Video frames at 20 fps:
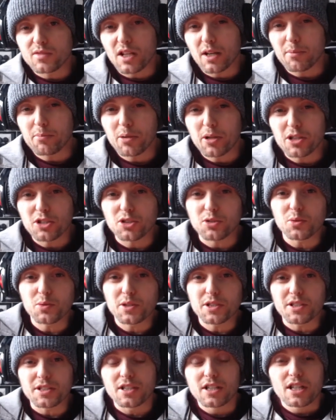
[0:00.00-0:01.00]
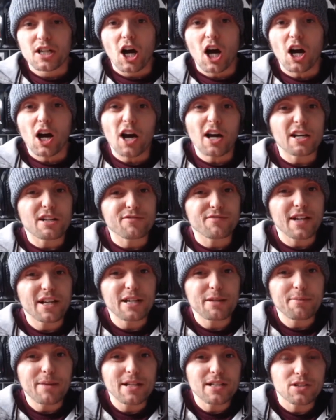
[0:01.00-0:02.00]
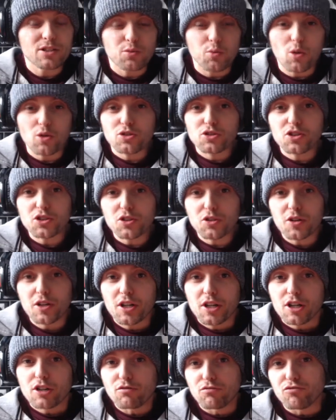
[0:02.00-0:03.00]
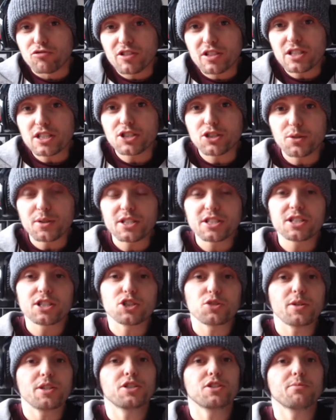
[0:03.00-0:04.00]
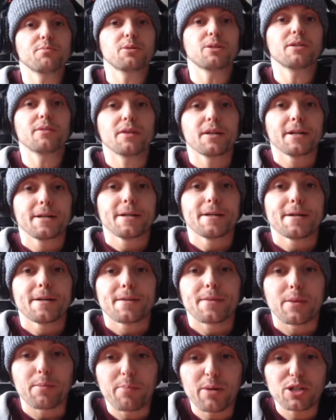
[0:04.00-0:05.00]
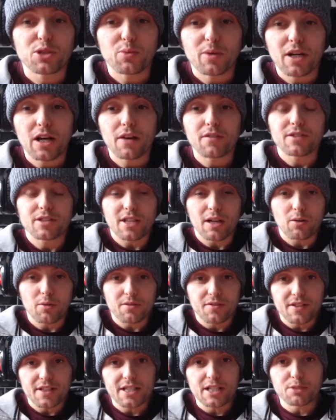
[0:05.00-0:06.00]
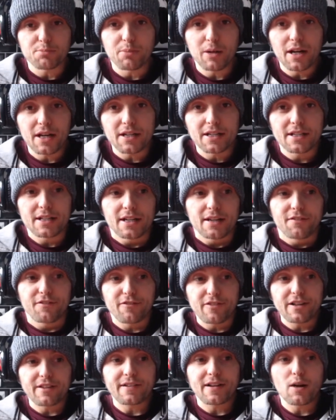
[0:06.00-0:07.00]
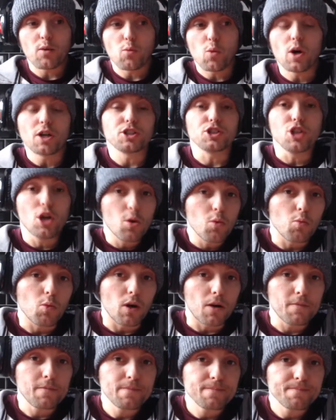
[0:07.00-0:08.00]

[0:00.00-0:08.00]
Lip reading: person who can highly recommend what to really do in a situation, but the best way I've dealt with it is by figuring out what I don't want